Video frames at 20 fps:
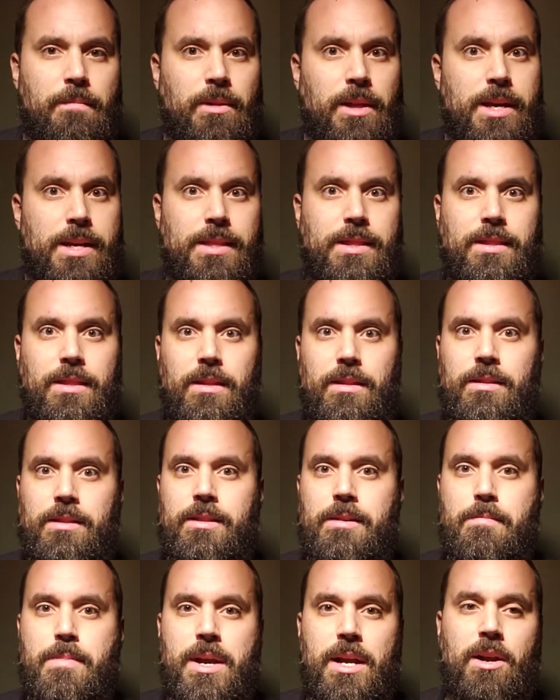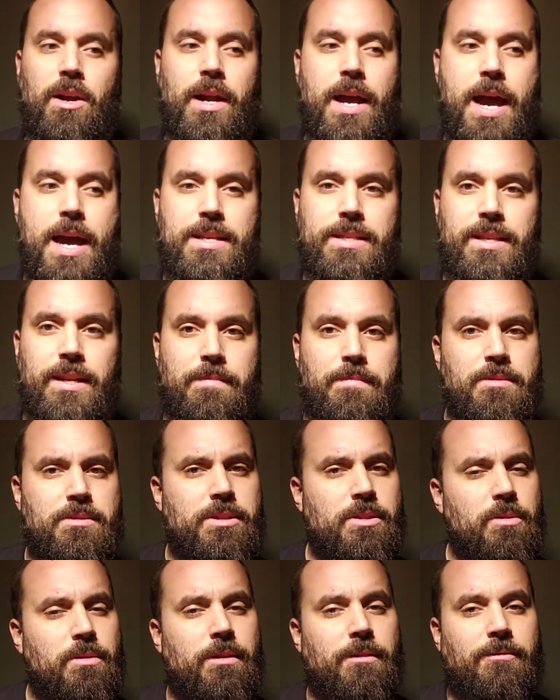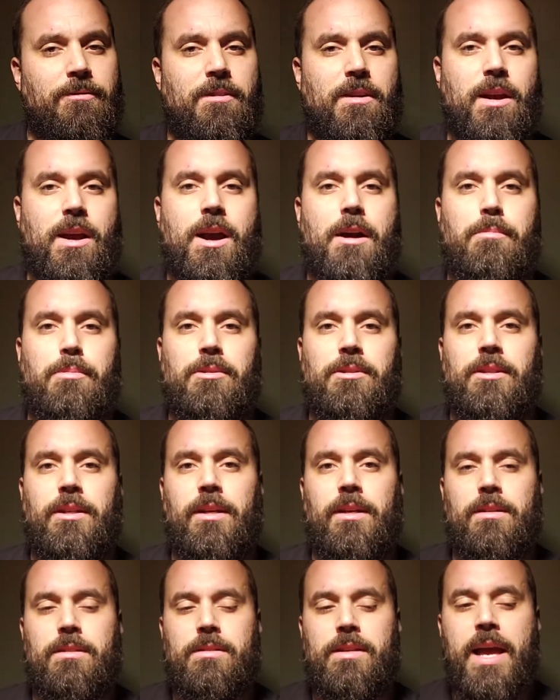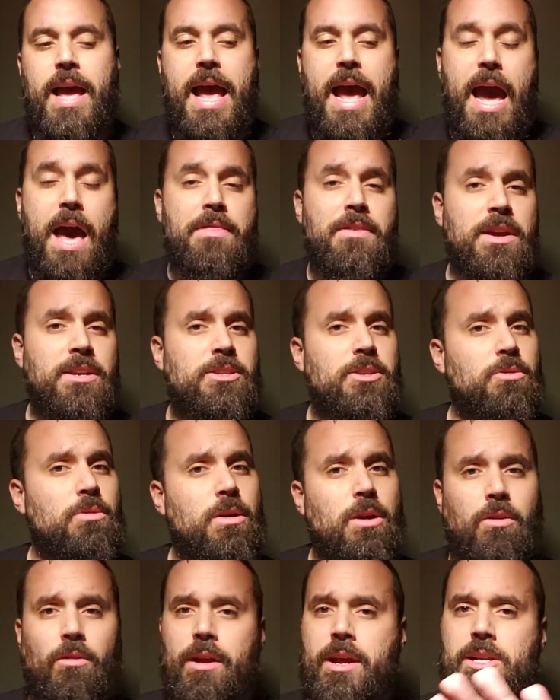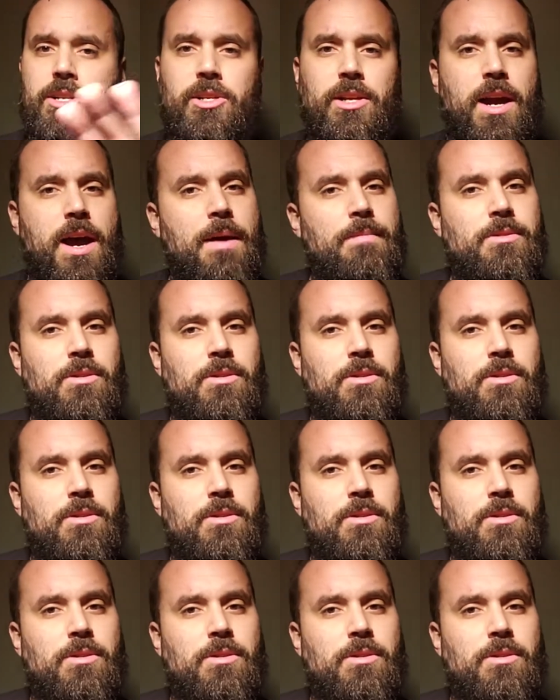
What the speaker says: the bigger guys that have been doing it for a couple years, and they do a great job.